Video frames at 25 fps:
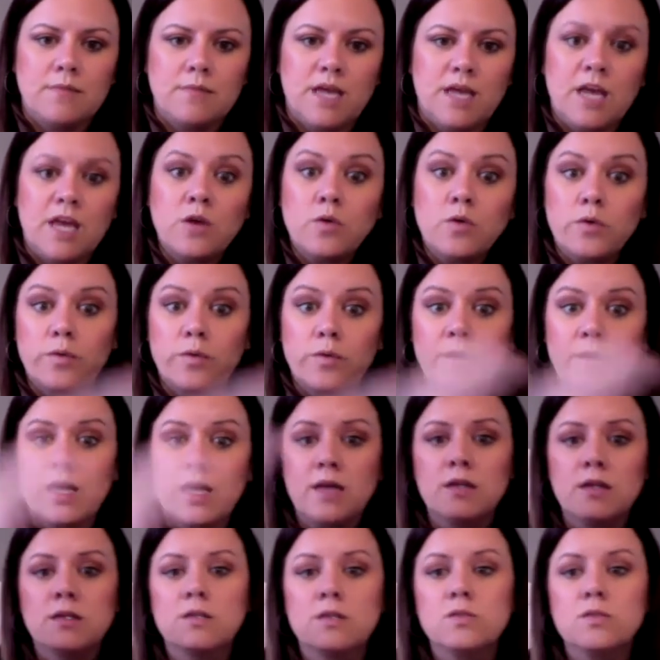inquiry
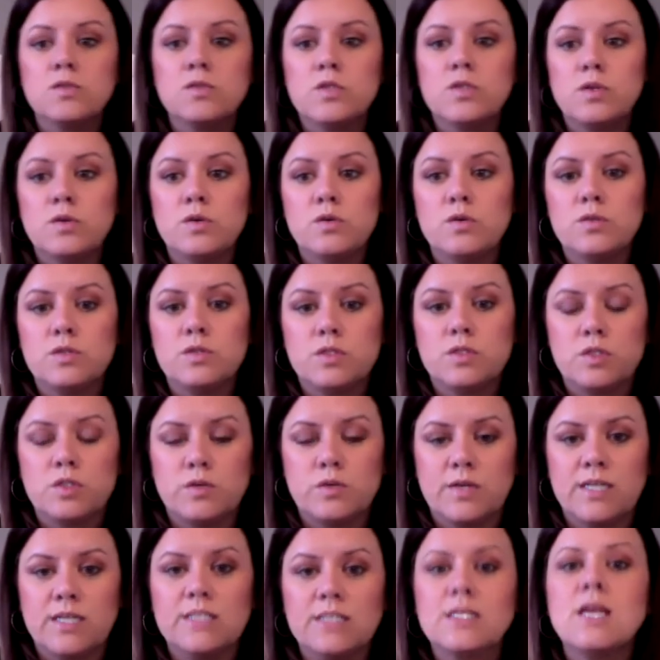to
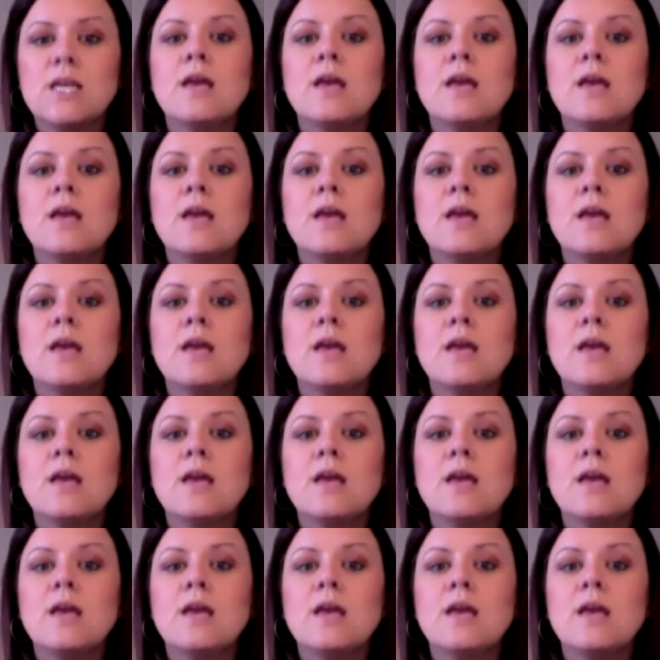student.